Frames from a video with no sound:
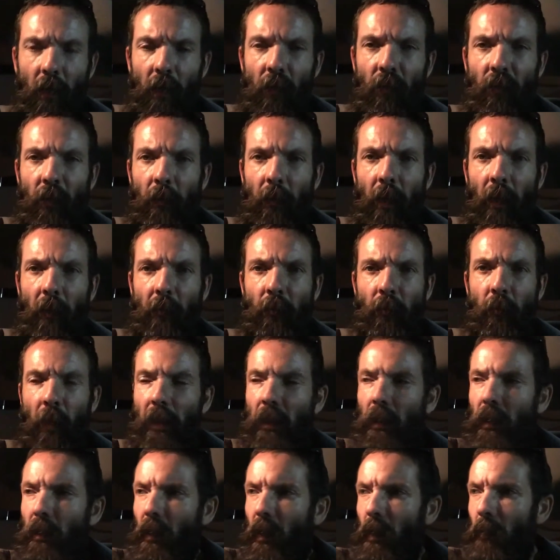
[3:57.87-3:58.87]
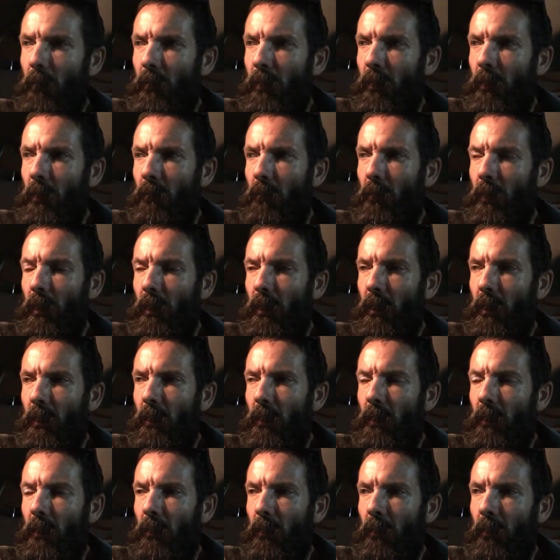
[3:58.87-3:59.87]
sometimes waking up can
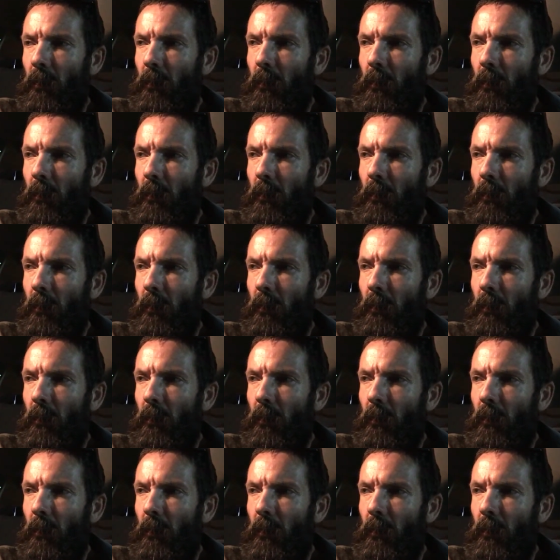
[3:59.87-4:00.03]
be